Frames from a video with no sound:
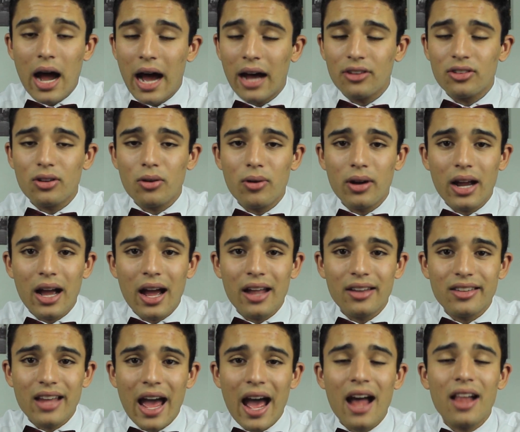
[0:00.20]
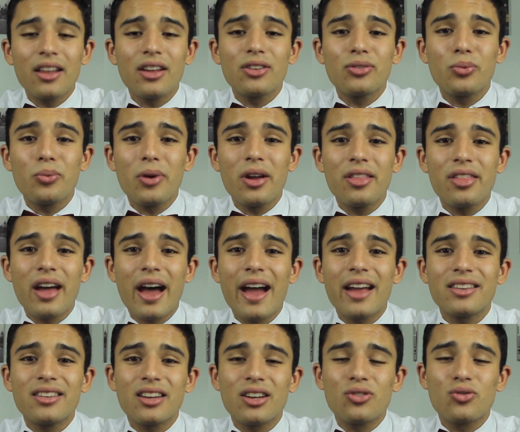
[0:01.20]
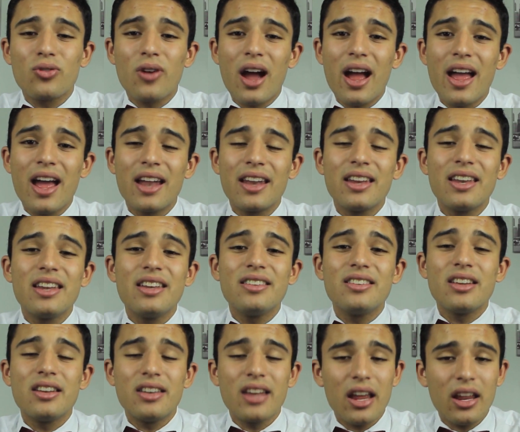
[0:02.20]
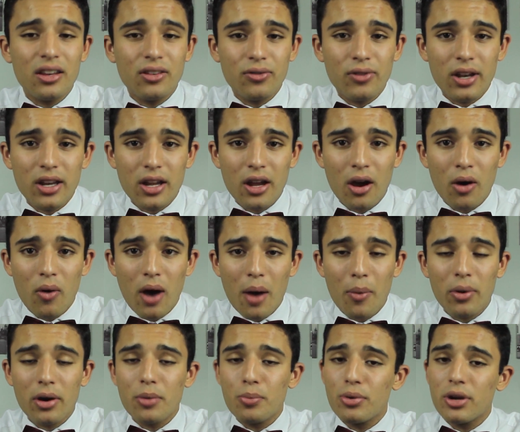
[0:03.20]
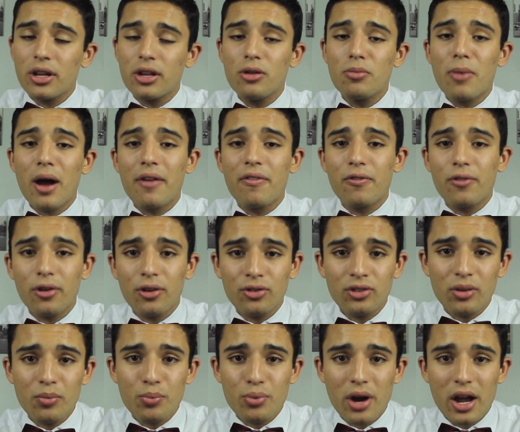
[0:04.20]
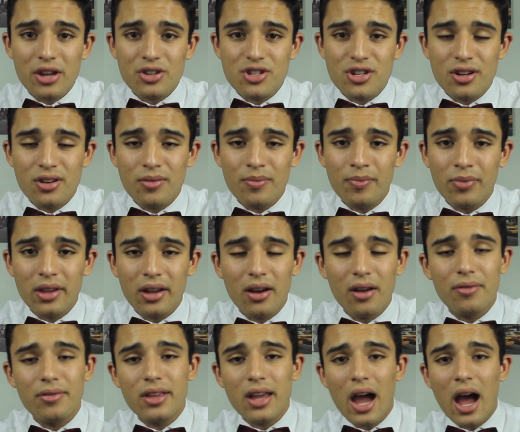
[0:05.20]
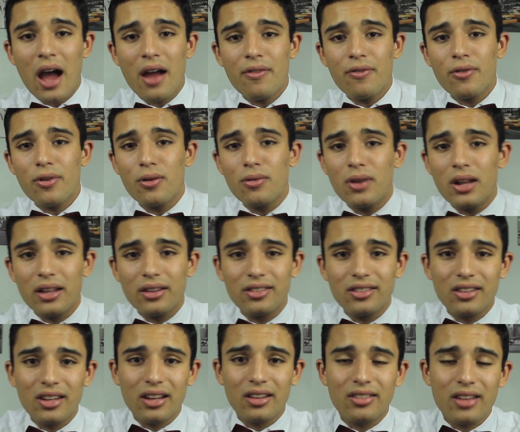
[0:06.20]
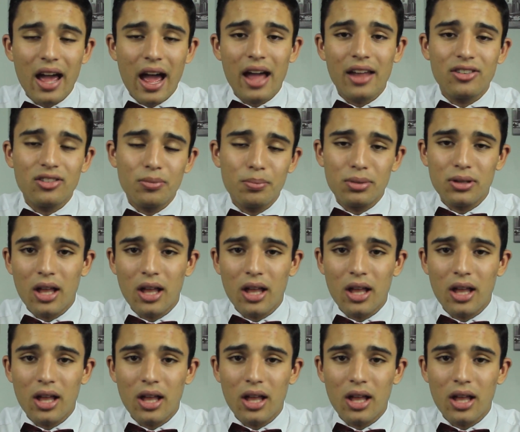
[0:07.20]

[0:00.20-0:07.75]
How's it going, guys? Alex with iTech Triad, and in today's video I want to bring you my first impression of the iPhone 6s